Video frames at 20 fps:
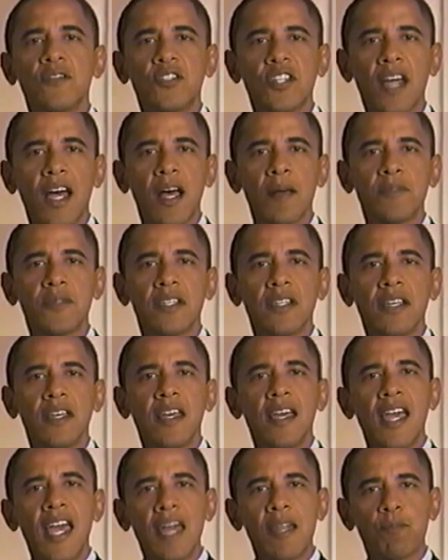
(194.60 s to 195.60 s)
of jobs,
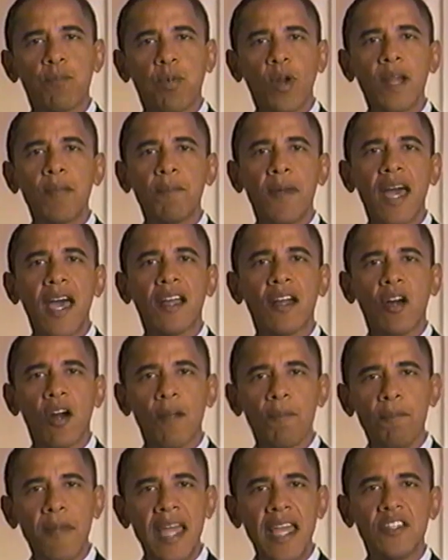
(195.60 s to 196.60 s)
and bring back
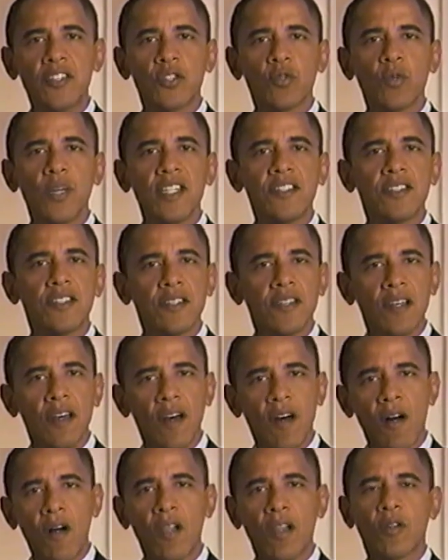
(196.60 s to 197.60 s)
our main streets
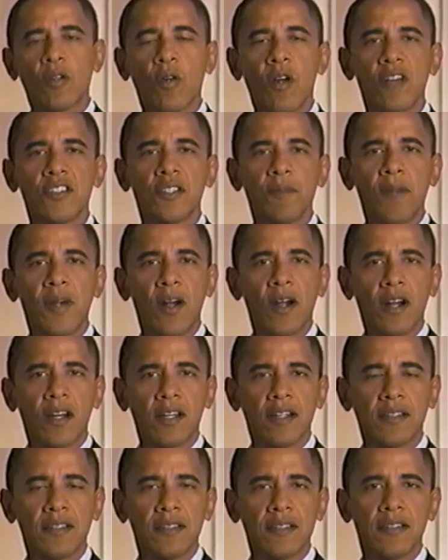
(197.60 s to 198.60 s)
all across
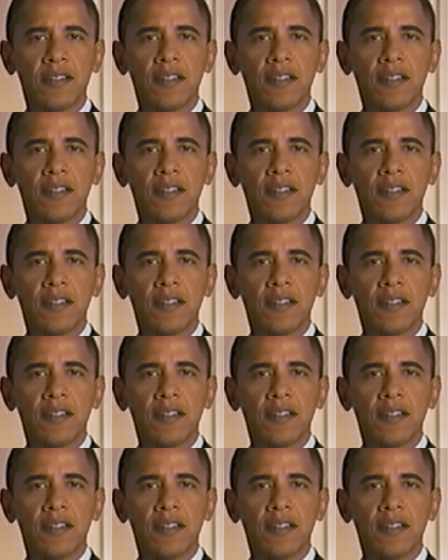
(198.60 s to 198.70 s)
America.